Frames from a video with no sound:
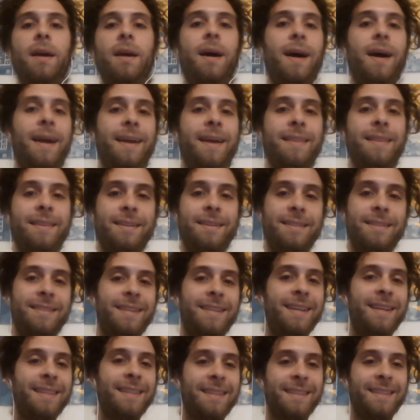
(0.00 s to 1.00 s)
I
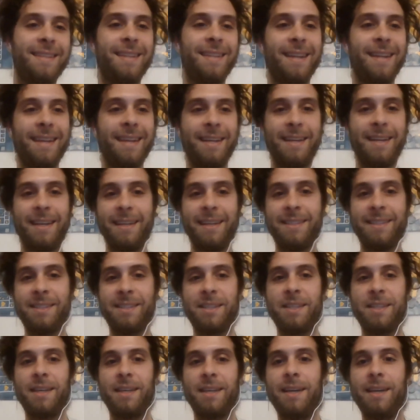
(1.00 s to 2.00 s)
understand that like it's
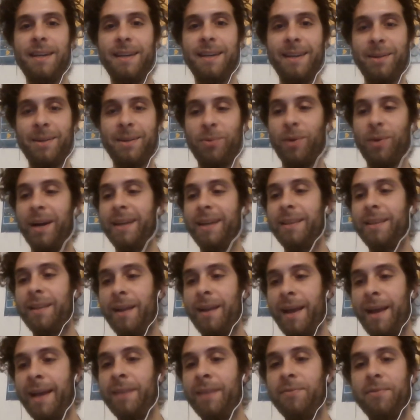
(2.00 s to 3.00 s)
quite
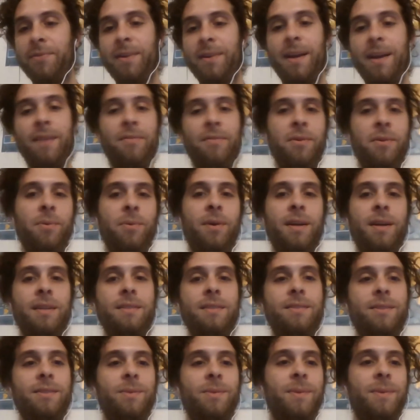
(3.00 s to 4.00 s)
late for everyone,
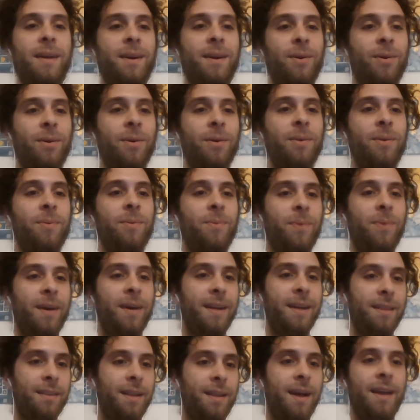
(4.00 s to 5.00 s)
so we are all
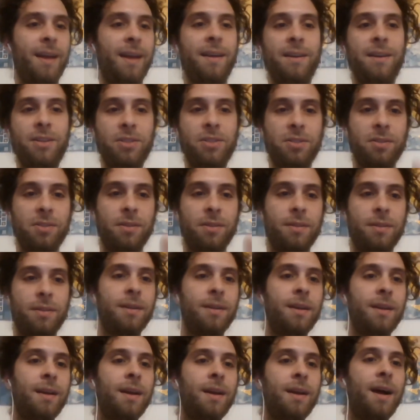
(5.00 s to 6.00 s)
quite tired. So
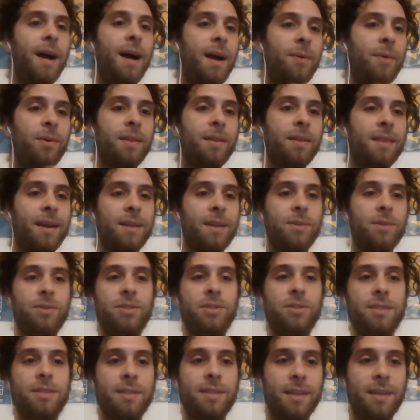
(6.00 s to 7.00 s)
I will try to
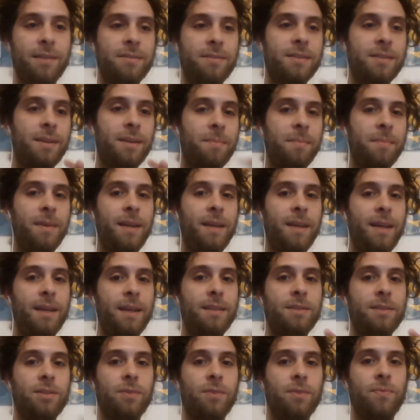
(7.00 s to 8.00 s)
just give some
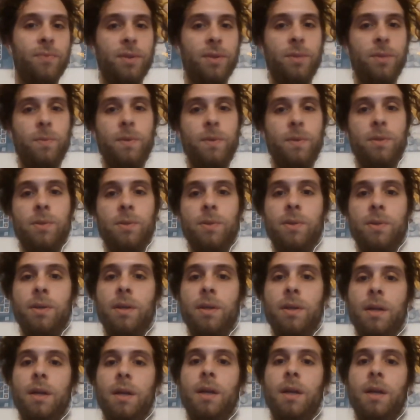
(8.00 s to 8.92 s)
hints of what we do.